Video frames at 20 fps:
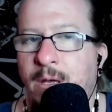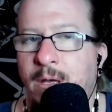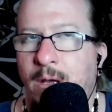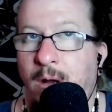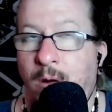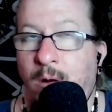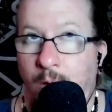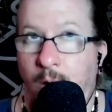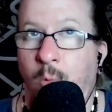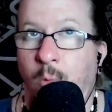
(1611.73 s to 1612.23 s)

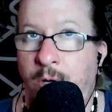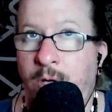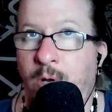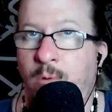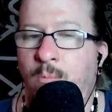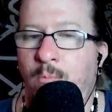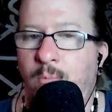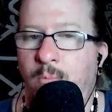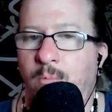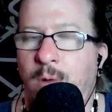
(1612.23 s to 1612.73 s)
or when
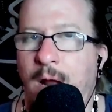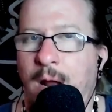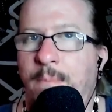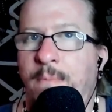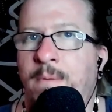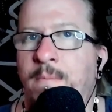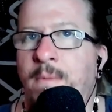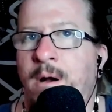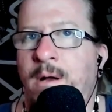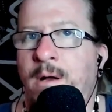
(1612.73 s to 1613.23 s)
you wrap
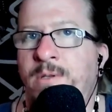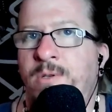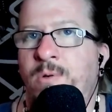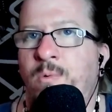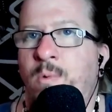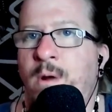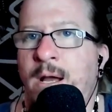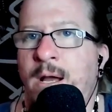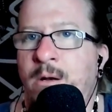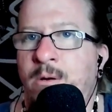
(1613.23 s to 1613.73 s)
our minds
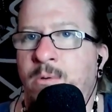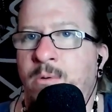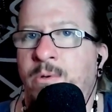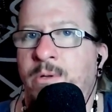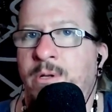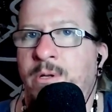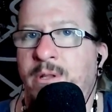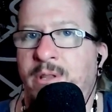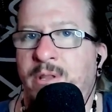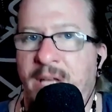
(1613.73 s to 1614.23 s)
around
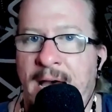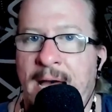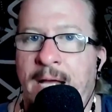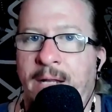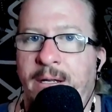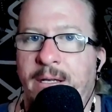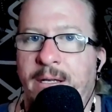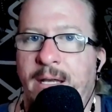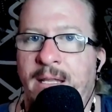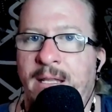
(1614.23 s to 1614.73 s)
that
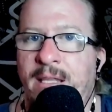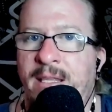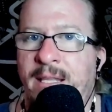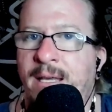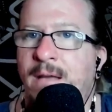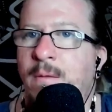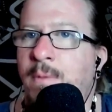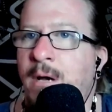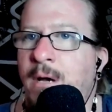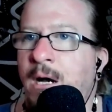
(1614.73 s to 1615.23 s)
and
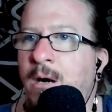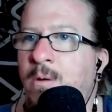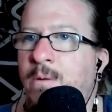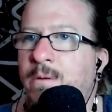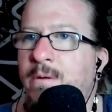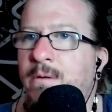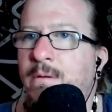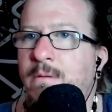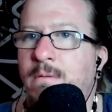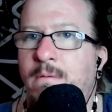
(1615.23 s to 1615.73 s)
think about
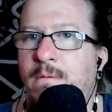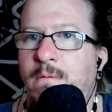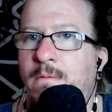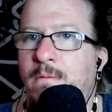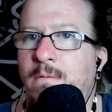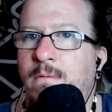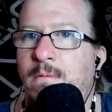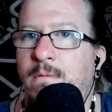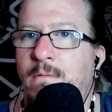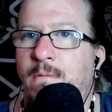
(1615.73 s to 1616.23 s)

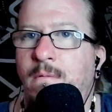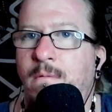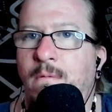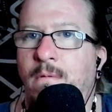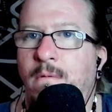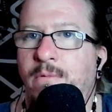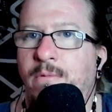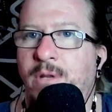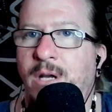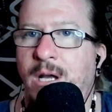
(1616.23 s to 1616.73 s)

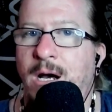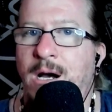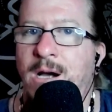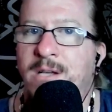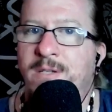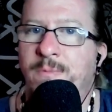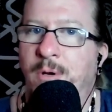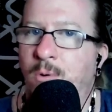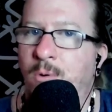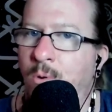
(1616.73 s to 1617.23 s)
the
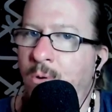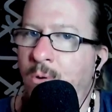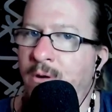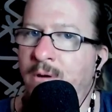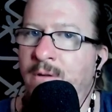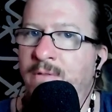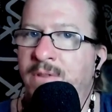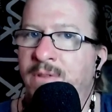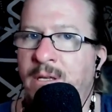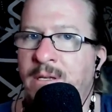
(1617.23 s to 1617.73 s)
cosmic order
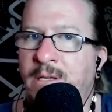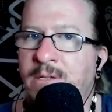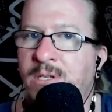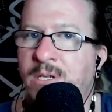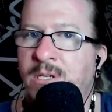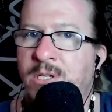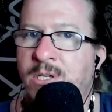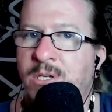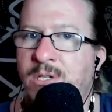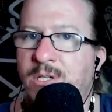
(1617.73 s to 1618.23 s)
of things,
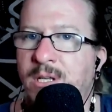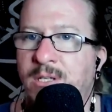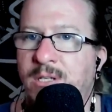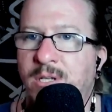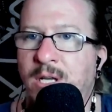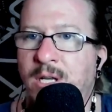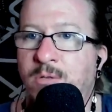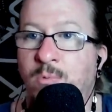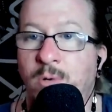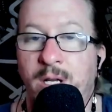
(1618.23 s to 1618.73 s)
and just, it's
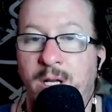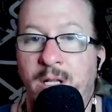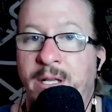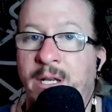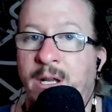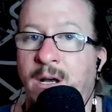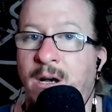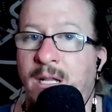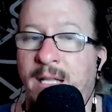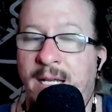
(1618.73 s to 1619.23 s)
it's really
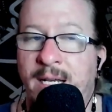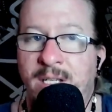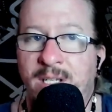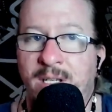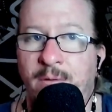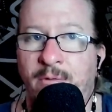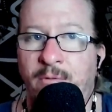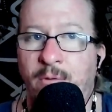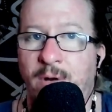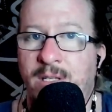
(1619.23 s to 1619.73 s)
not, like I
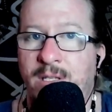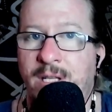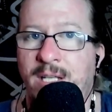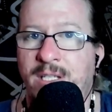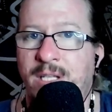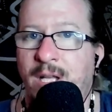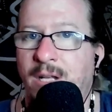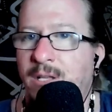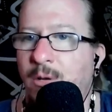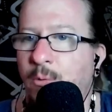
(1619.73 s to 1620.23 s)
said before, it's it's
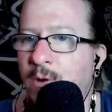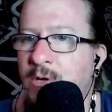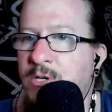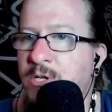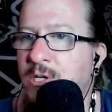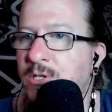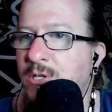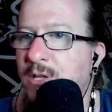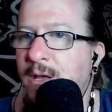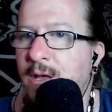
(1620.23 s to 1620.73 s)
not that we're
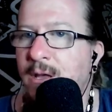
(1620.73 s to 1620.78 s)
just,